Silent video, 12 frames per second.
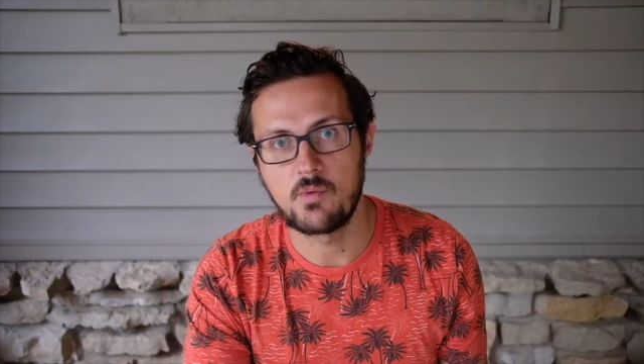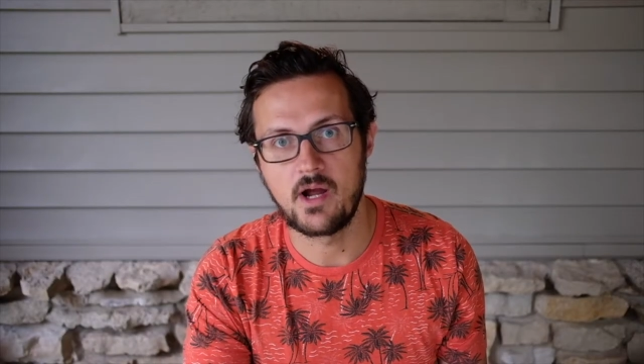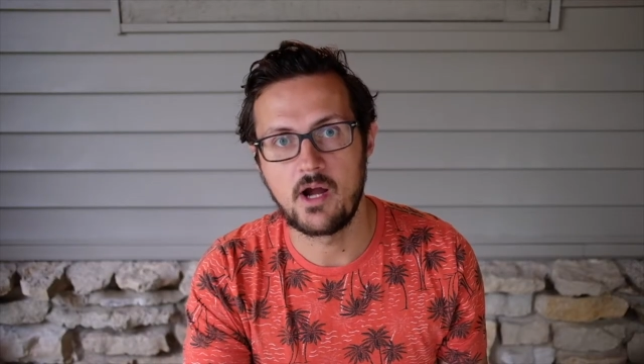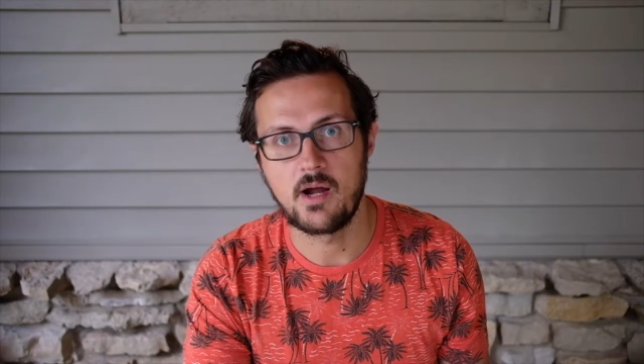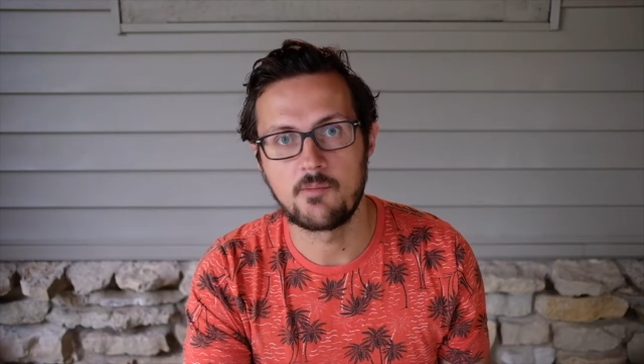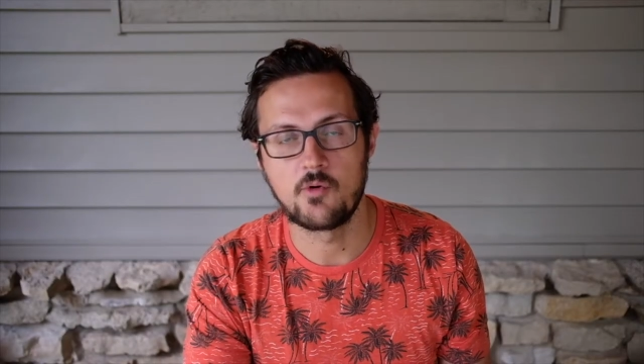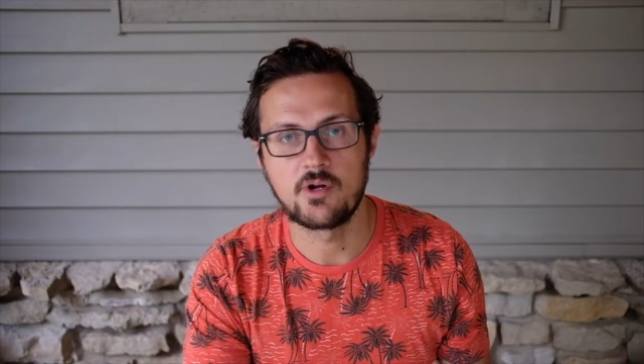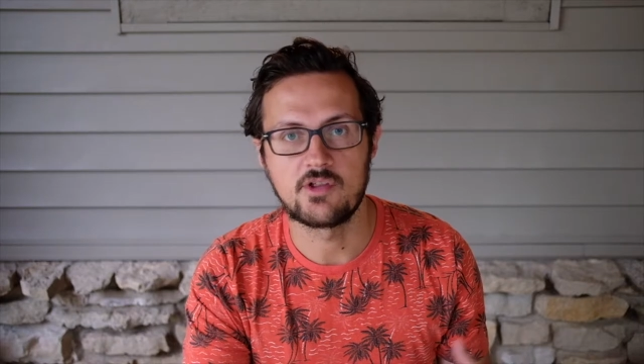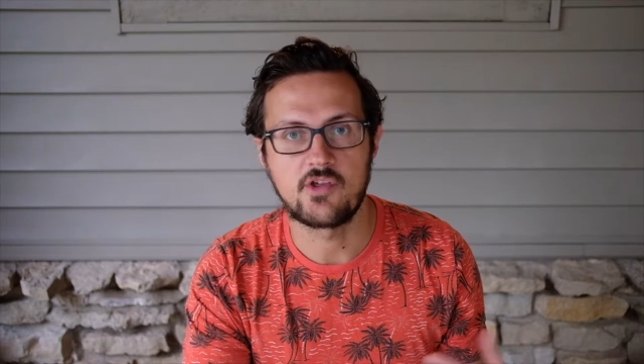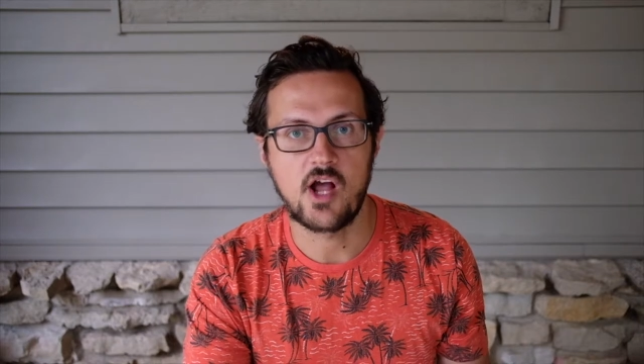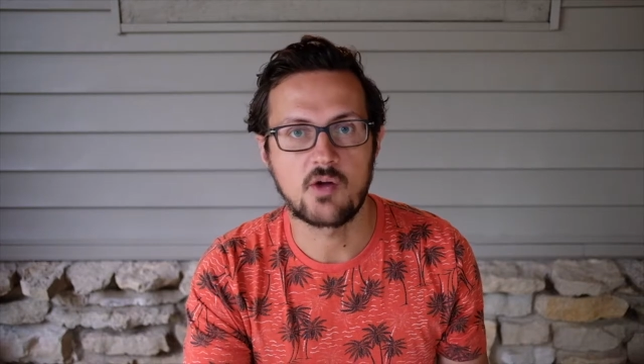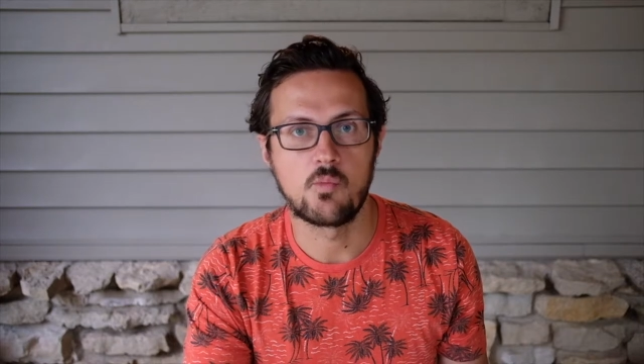where I'm going to
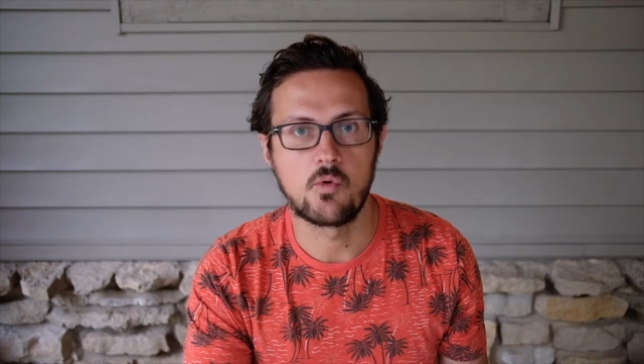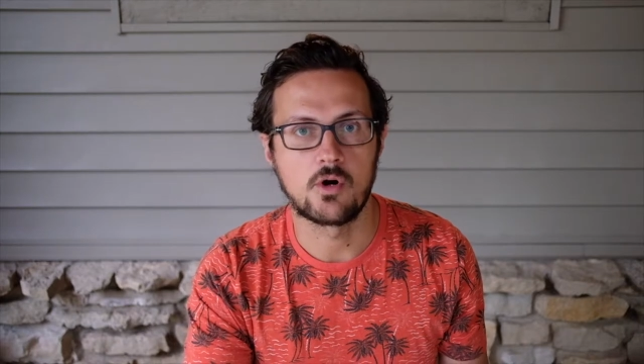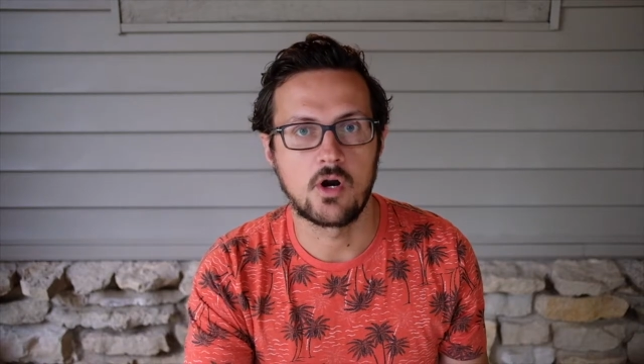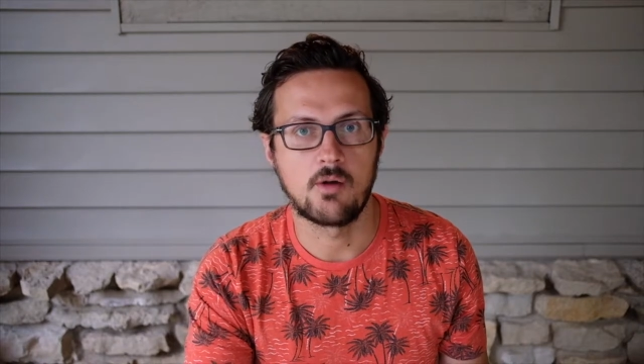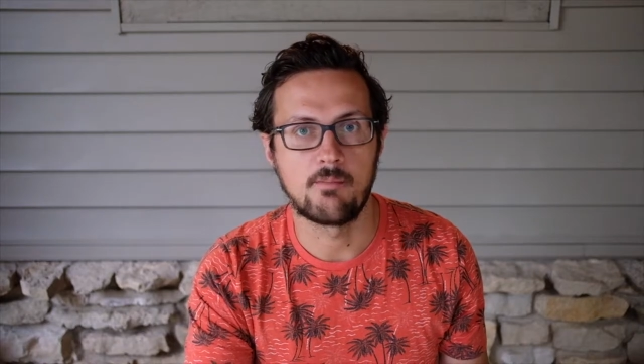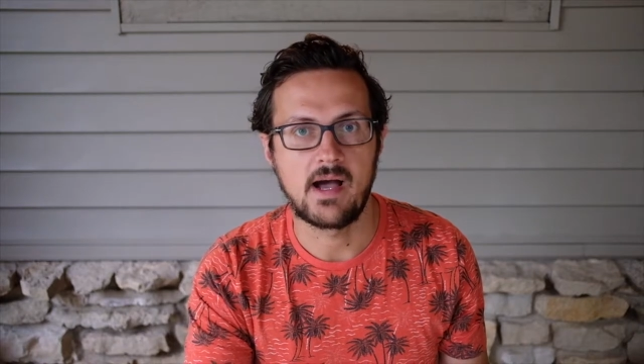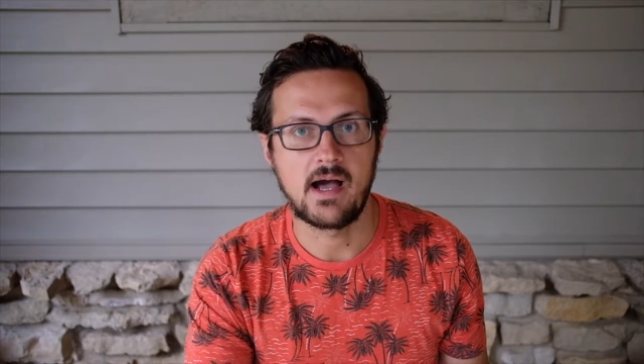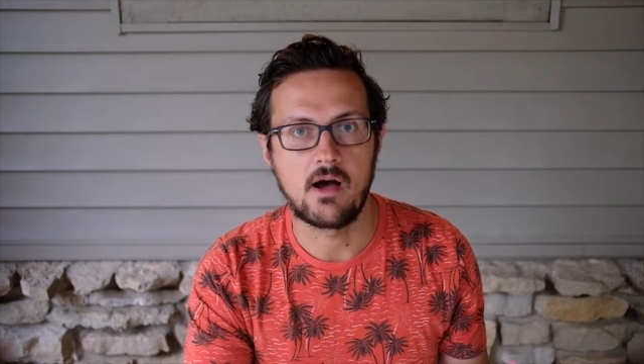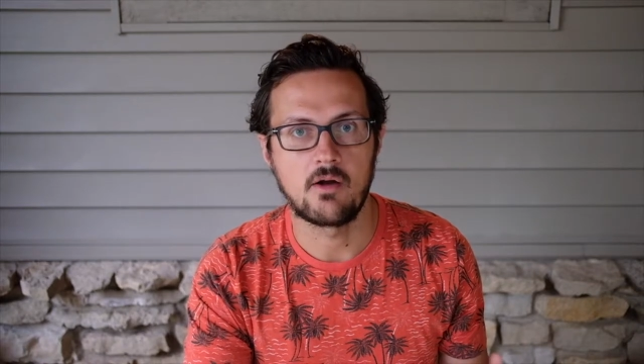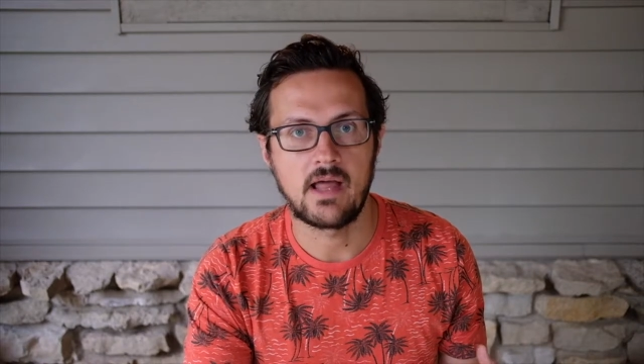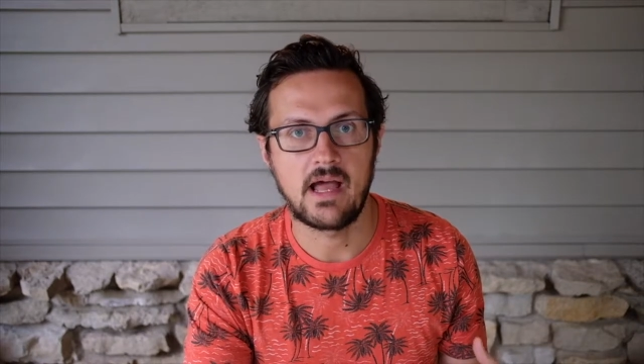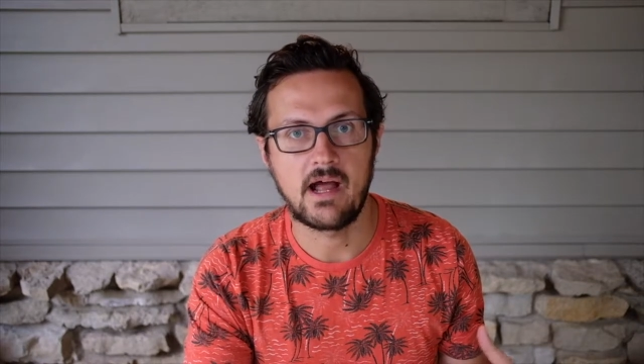talk more
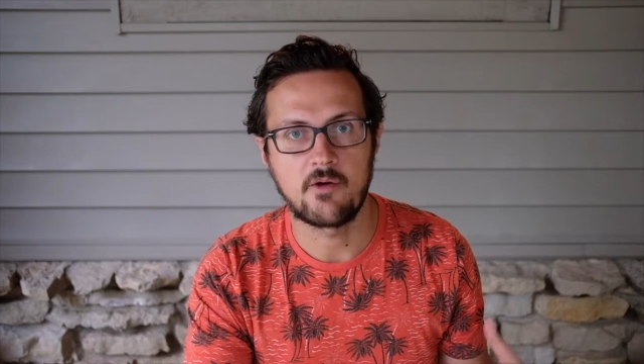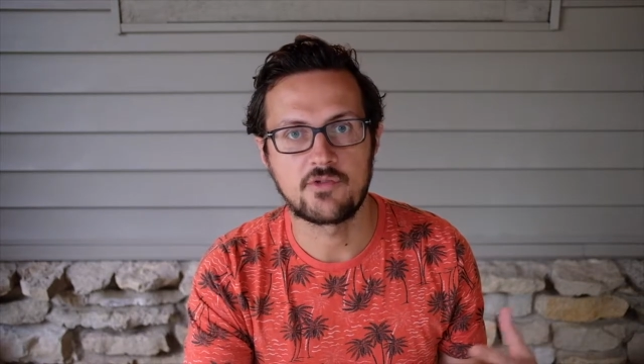about how